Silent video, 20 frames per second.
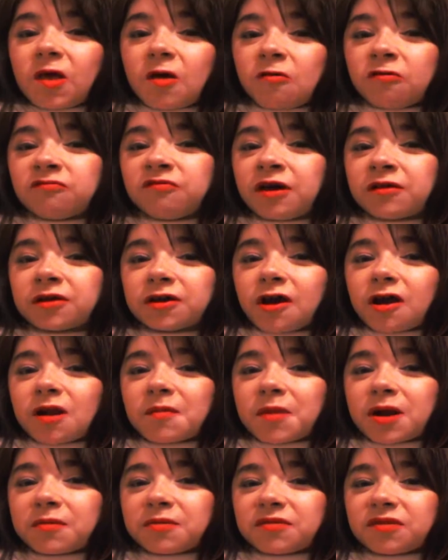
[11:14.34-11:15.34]
I finally got
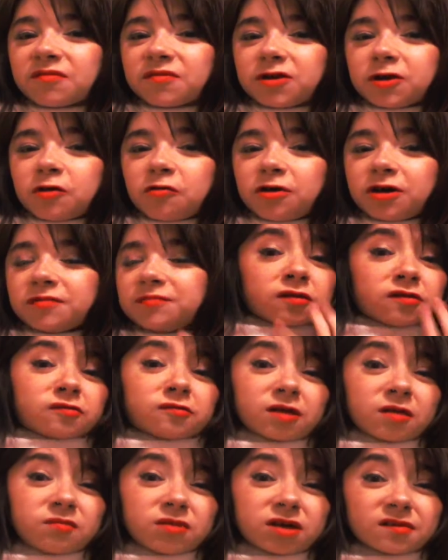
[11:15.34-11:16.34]
our bird for the video end. It's a
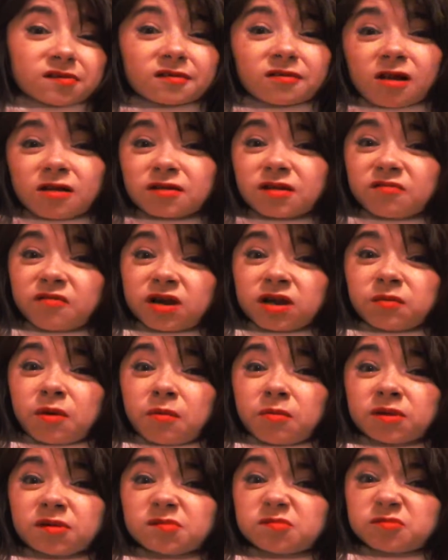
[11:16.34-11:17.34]
shame because a lot of the funny
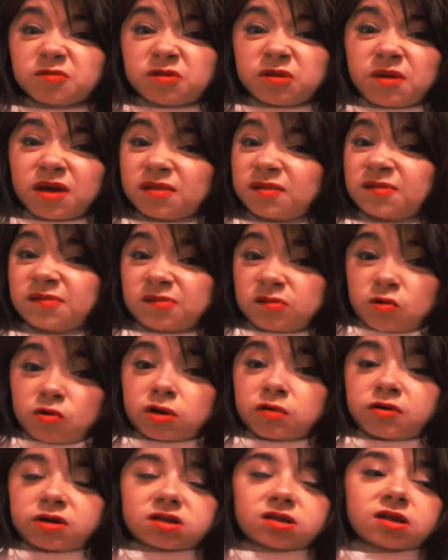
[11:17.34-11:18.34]
moments really make the
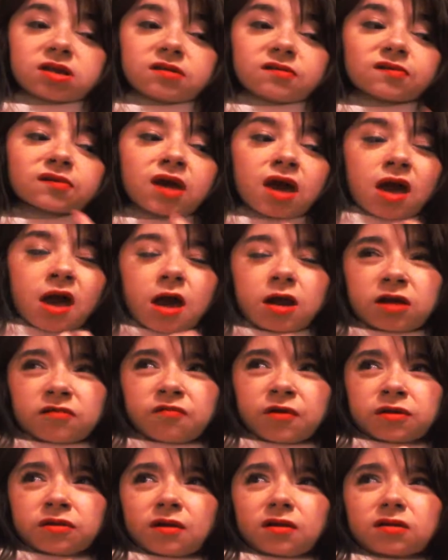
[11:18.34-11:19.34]
story what it is, and I
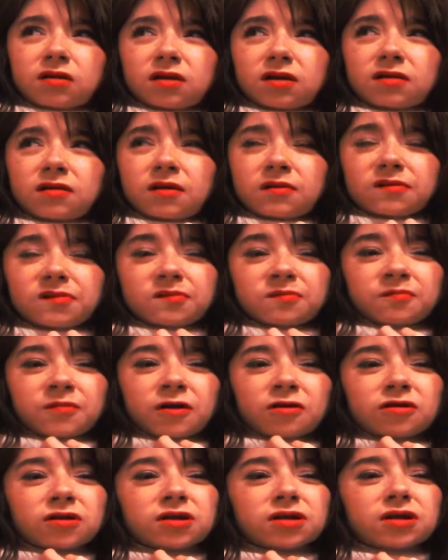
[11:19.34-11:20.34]
find that that's
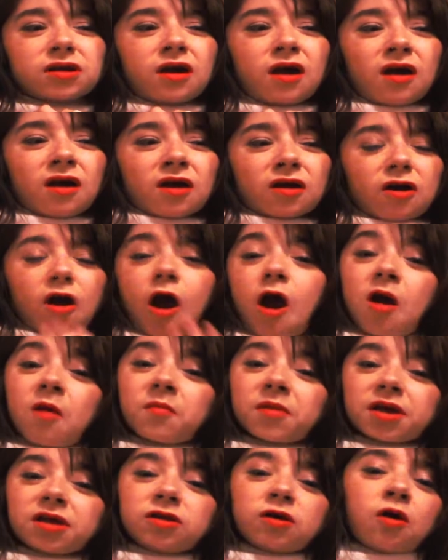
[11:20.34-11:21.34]
very
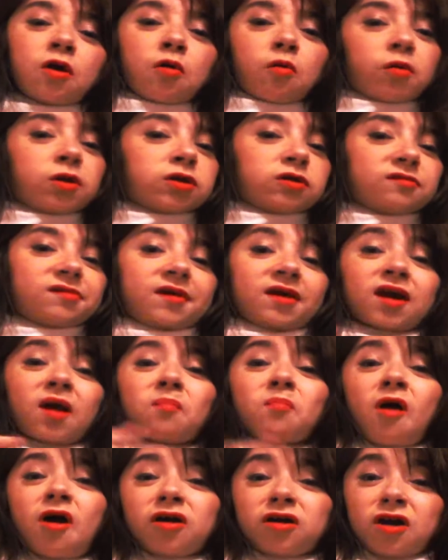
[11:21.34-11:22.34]
common when you take a
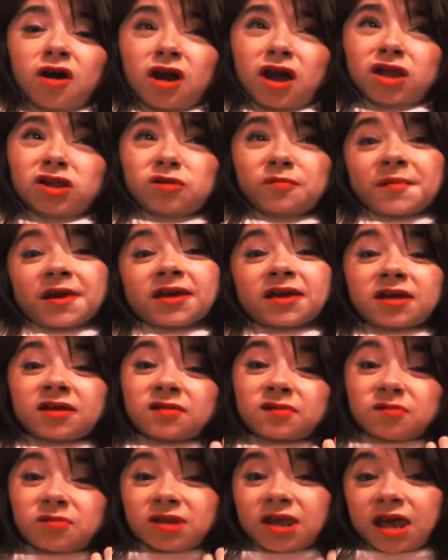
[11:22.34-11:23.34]
manga and you make it
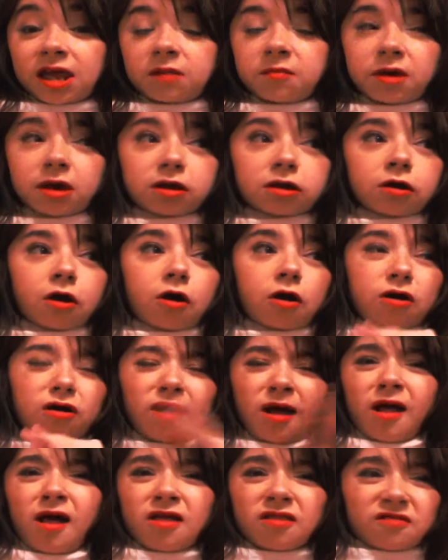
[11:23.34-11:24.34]
into an
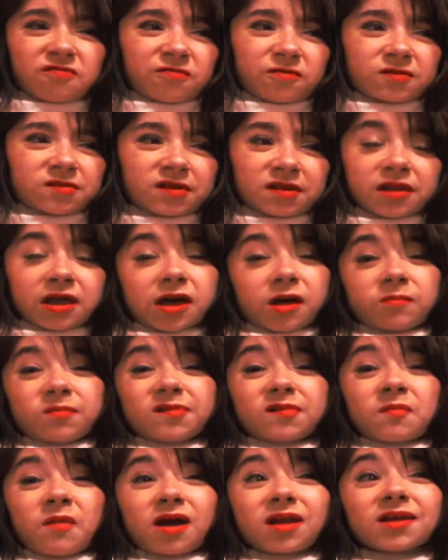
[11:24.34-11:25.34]
anime. The first thing that
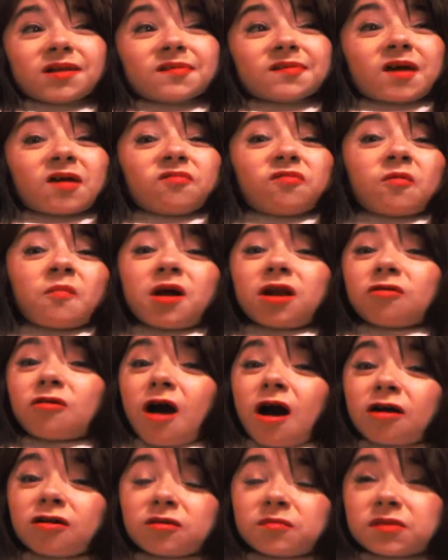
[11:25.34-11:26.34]
comes to mind is that Fullmetal
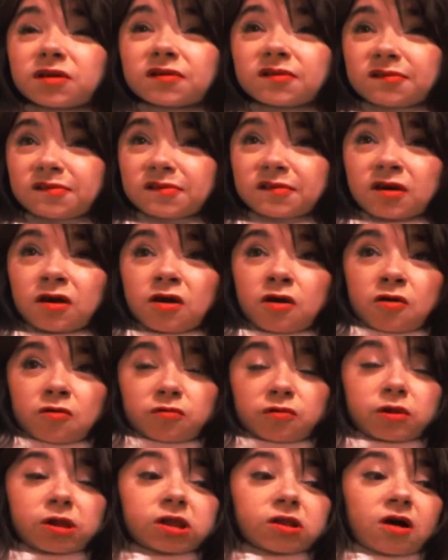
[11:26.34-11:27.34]
Alchemist
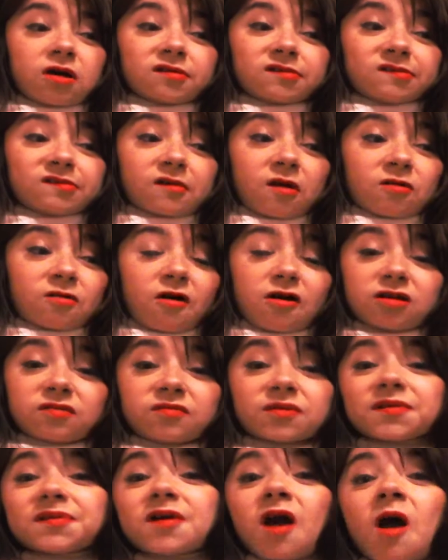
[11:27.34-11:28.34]
really lost a lot
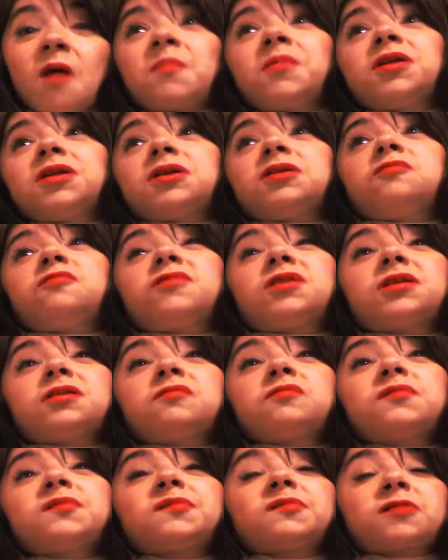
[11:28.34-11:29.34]
of its comedy when
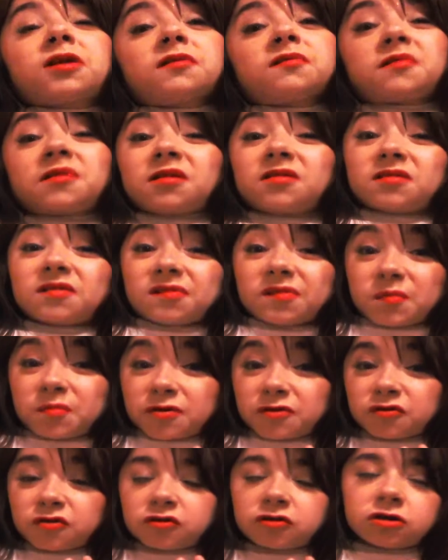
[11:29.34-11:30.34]
it was translated into
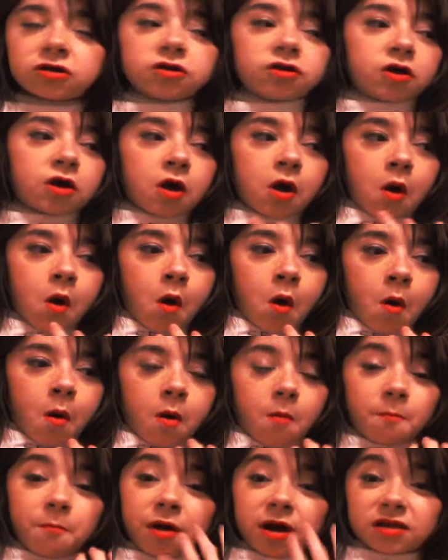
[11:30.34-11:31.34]
Brotherhood.
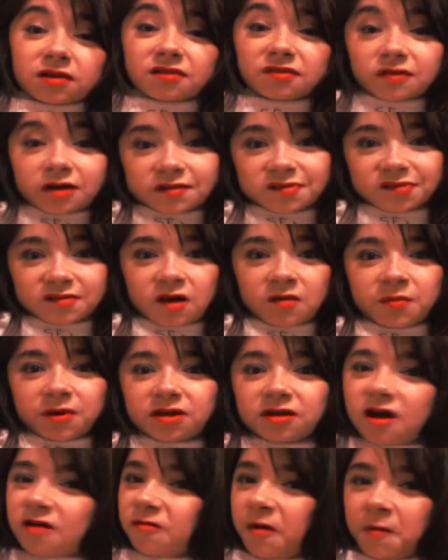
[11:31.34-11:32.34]
But that's a
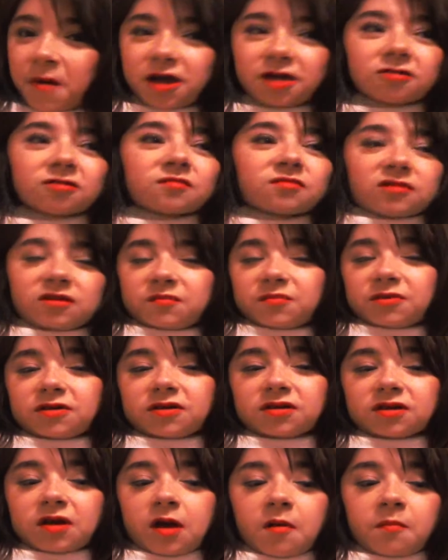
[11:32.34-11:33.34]
bit of a minor
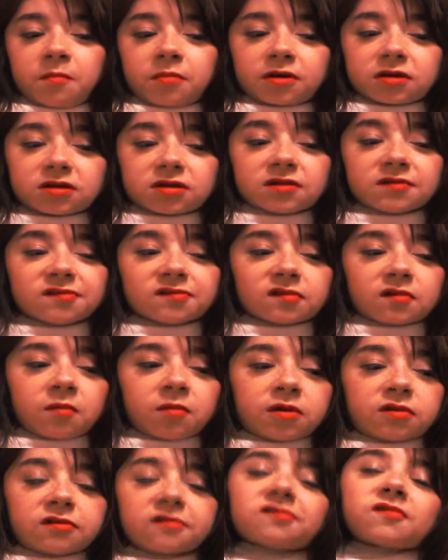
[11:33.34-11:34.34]
nitpick, but it's a
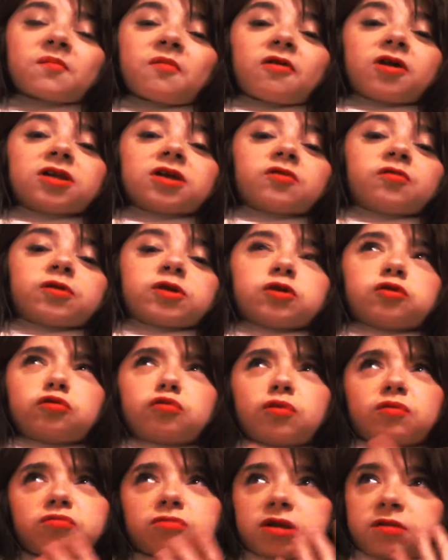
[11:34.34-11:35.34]
bit disappointing when
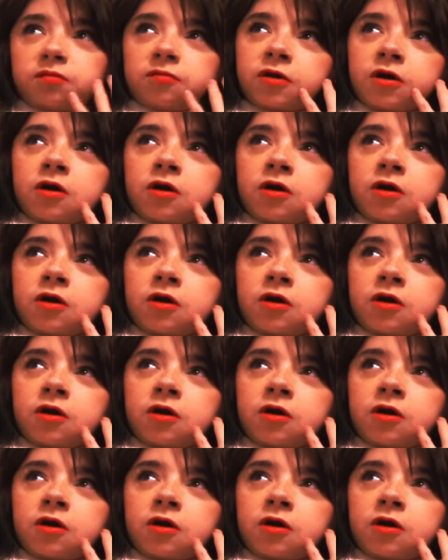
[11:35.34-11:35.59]
you read